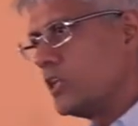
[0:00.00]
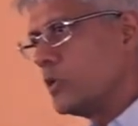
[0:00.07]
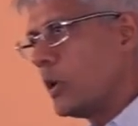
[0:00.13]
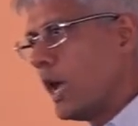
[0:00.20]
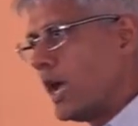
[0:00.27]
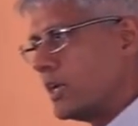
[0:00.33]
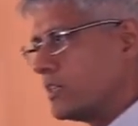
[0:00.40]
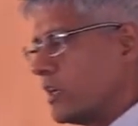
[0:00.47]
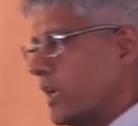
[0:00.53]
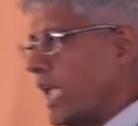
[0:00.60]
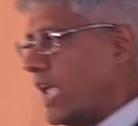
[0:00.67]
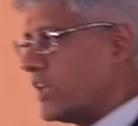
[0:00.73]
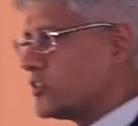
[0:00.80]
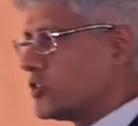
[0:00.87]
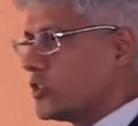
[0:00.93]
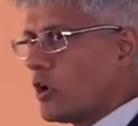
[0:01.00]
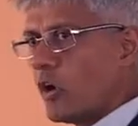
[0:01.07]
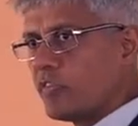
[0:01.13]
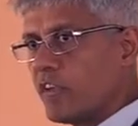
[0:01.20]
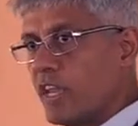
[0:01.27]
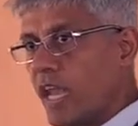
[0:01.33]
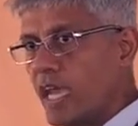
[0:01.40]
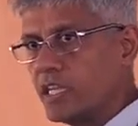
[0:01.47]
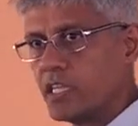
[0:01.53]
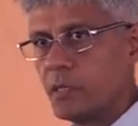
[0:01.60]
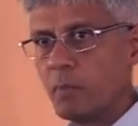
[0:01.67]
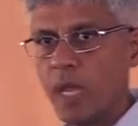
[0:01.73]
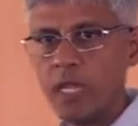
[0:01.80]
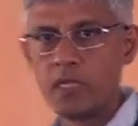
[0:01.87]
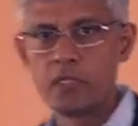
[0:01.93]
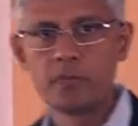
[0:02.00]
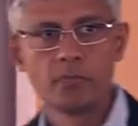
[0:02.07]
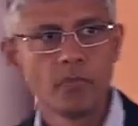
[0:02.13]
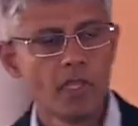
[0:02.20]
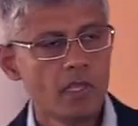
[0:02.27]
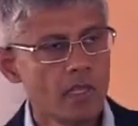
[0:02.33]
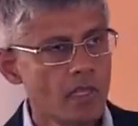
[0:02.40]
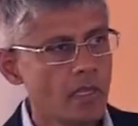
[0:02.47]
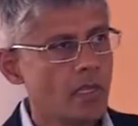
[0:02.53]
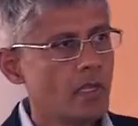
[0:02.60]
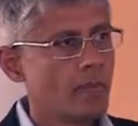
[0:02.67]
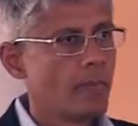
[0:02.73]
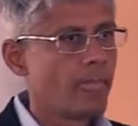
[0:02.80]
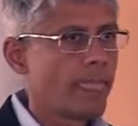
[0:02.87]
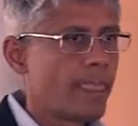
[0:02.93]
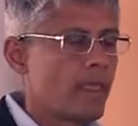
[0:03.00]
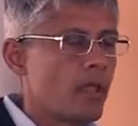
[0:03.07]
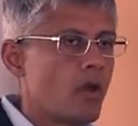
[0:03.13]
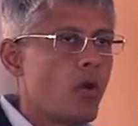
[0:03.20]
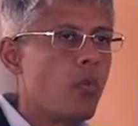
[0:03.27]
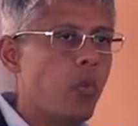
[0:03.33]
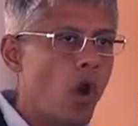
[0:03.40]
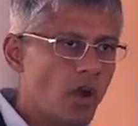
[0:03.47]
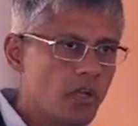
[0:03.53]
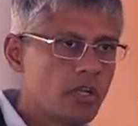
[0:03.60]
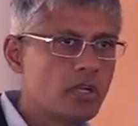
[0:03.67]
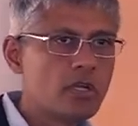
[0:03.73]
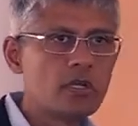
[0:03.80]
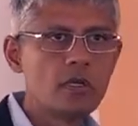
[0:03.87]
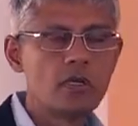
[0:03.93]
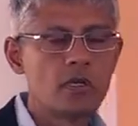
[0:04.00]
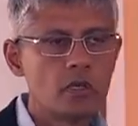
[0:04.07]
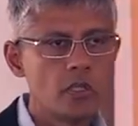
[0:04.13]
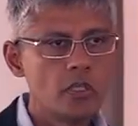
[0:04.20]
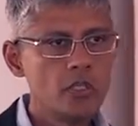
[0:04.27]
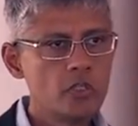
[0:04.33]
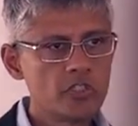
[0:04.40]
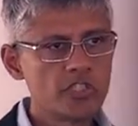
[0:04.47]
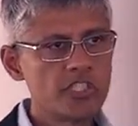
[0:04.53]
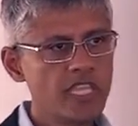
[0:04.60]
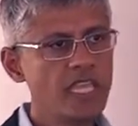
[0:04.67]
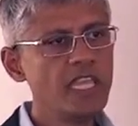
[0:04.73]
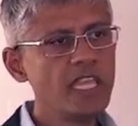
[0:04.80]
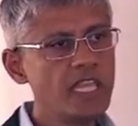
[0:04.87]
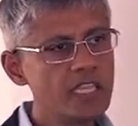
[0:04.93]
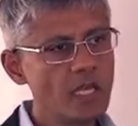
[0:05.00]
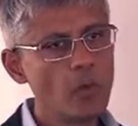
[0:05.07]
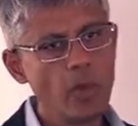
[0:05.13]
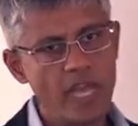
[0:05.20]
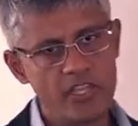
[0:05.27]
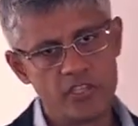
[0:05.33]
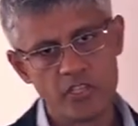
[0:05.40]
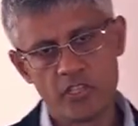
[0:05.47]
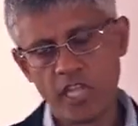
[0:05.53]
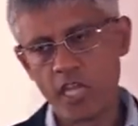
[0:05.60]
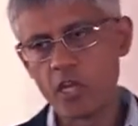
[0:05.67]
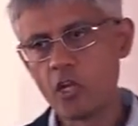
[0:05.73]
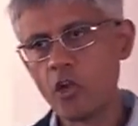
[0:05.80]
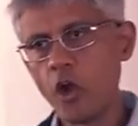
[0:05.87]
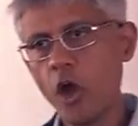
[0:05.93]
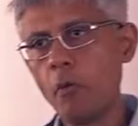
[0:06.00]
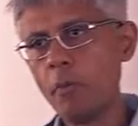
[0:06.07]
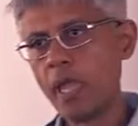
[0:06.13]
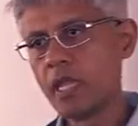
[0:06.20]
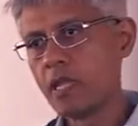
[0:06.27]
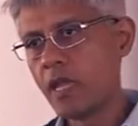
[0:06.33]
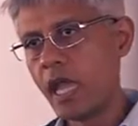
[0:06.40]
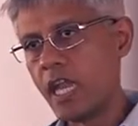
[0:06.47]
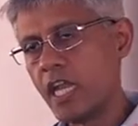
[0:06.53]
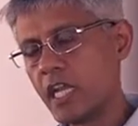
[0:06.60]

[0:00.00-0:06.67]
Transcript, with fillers: you had the Age of Enlightenment. What you see in the West, the economic and